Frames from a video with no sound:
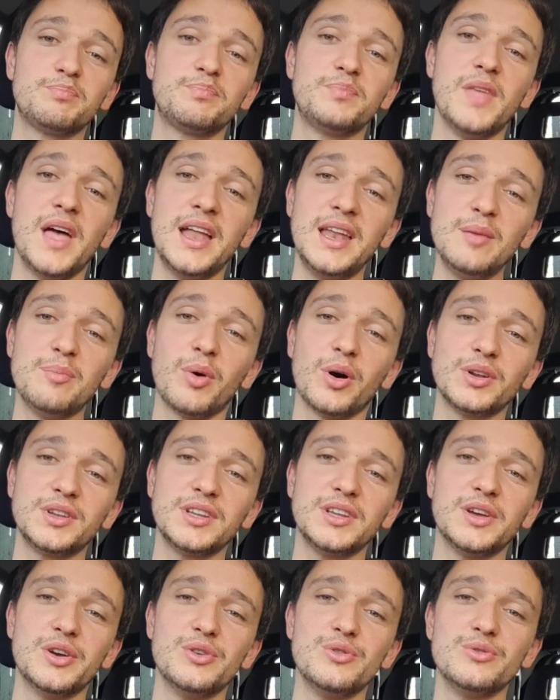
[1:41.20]

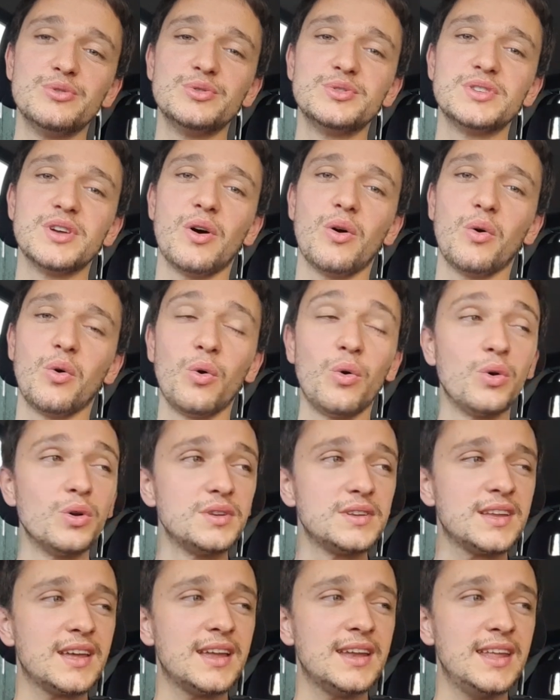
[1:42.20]
anybody who's
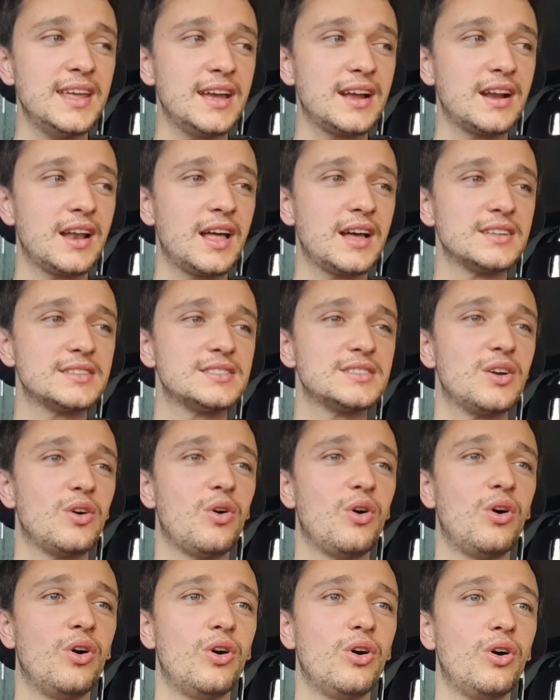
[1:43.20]
owned an A-Class
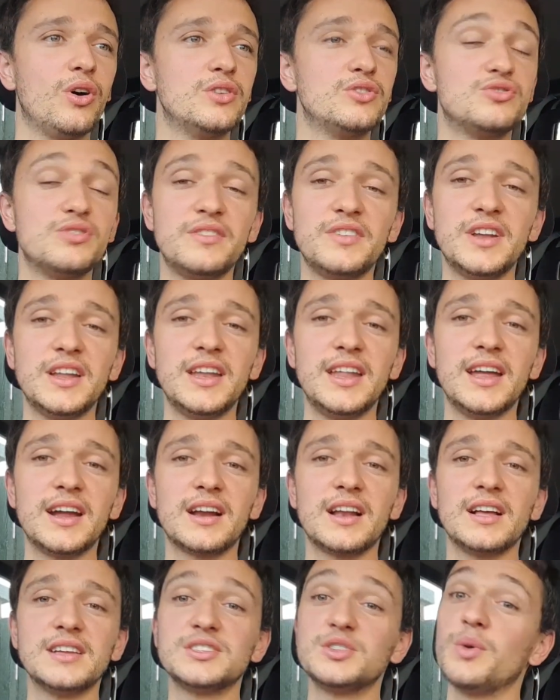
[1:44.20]
or driven an
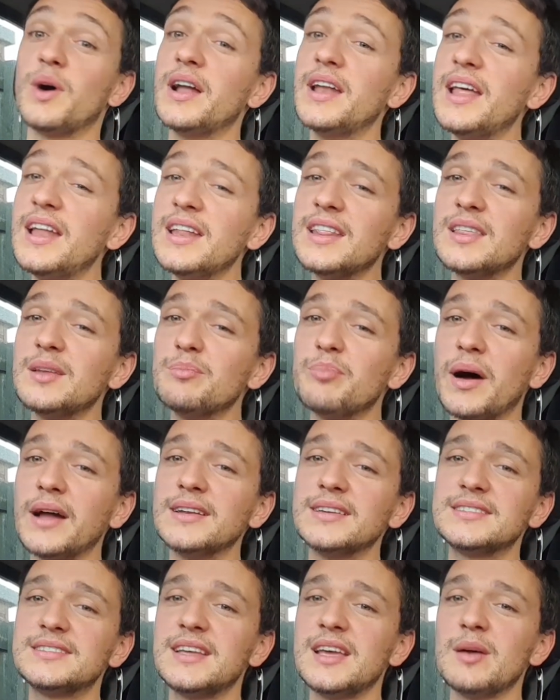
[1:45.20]
A-Class who had anything bad
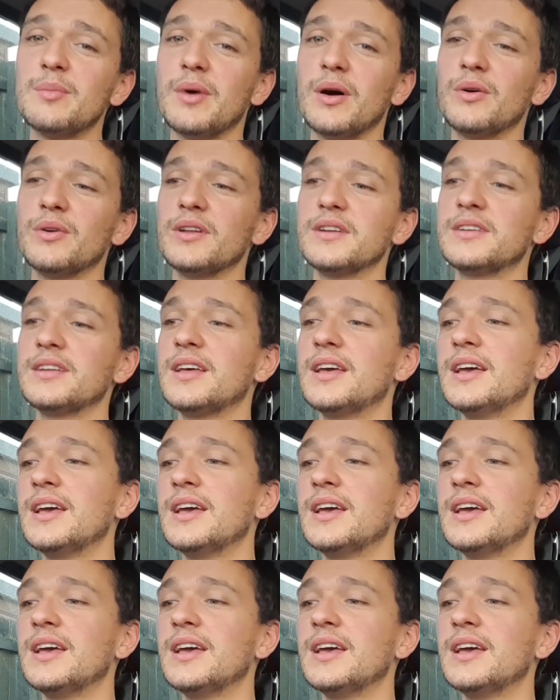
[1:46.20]
to say about it.